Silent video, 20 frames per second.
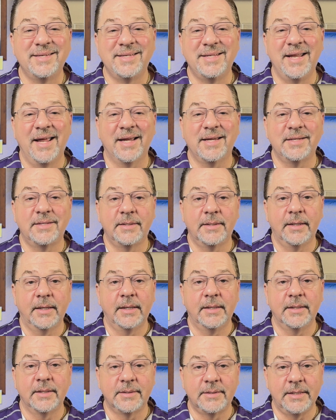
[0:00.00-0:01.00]
is next
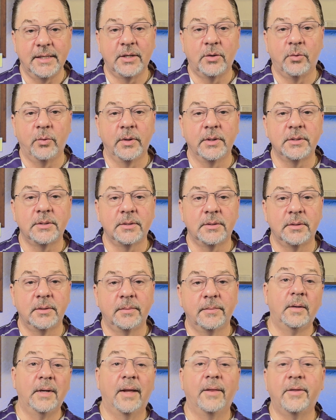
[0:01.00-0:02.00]
in the sequence.
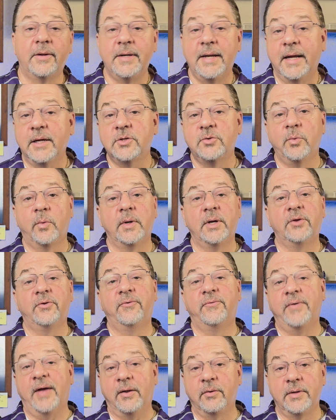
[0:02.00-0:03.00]
Now, the next one is
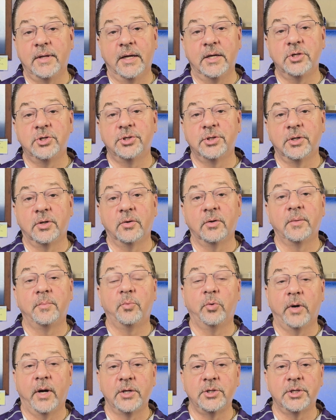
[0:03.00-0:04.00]
foundational in
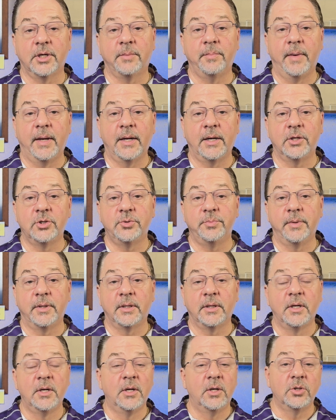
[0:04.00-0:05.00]
project
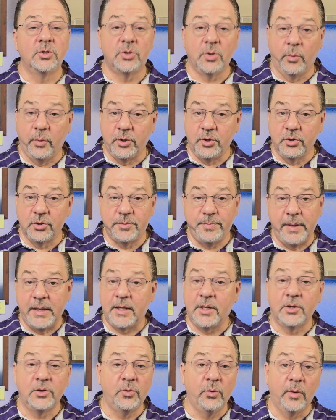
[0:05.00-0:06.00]
management. So when you're
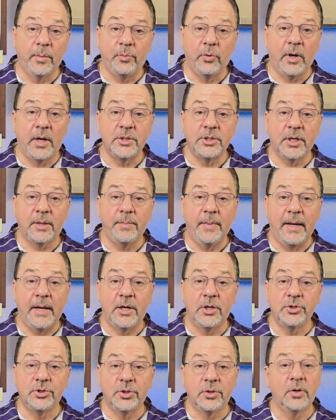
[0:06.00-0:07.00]
speaking to a project
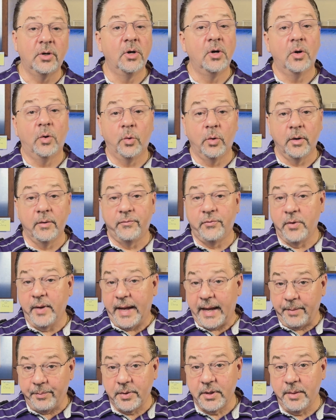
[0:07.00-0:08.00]
manager, or if you
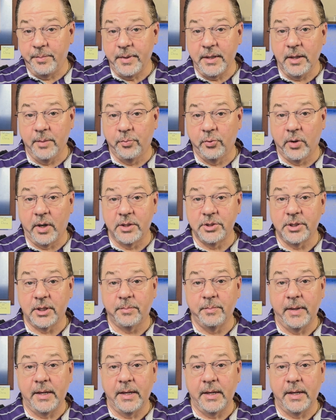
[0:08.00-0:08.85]
happen to be a project